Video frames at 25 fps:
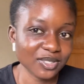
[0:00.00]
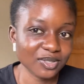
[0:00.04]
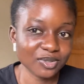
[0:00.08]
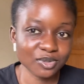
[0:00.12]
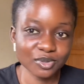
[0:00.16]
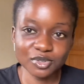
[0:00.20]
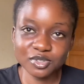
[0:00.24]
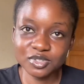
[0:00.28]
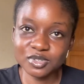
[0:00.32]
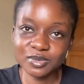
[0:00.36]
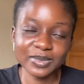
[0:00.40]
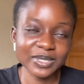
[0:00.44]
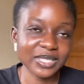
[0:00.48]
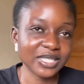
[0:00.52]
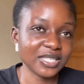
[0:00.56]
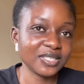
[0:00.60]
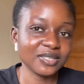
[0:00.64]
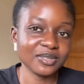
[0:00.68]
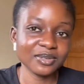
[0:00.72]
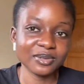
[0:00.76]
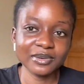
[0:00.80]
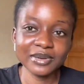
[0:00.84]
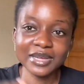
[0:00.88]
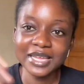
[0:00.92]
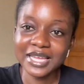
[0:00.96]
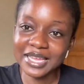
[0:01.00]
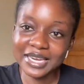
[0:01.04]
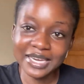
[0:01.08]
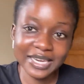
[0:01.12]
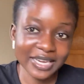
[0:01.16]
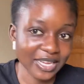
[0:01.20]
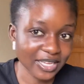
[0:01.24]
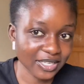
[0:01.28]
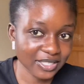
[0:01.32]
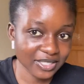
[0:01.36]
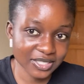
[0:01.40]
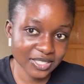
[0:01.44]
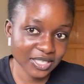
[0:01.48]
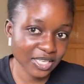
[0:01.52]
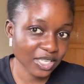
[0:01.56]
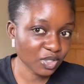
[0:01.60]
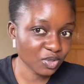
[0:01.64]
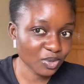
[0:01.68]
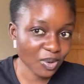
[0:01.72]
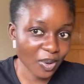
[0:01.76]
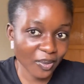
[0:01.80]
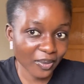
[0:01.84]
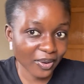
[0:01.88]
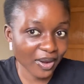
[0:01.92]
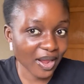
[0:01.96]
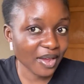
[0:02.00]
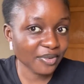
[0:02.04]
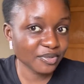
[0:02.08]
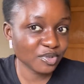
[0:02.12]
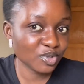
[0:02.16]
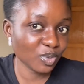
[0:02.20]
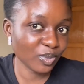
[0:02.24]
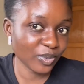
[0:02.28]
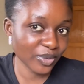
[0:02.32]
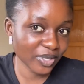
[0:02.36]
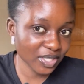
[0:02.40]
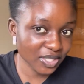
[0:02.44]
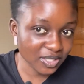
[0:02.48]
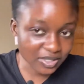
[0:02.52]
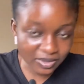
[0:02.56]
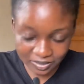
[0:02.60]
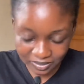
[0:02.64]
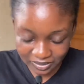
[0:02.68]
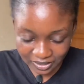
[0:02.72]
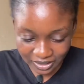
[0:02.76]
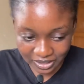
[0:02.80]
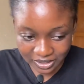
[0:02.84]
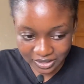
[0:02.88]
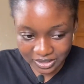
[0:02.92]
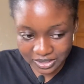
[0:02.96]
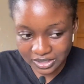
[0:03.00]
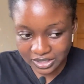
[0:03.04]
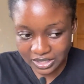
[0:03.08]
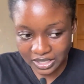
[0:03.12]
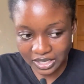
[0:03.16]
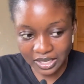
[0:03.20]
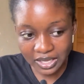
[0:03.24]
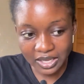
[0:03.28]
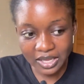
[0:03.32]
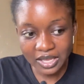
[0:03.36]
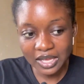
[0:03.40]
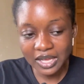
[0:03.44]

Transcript: It's going to be till next year, so I would have to wait till next year.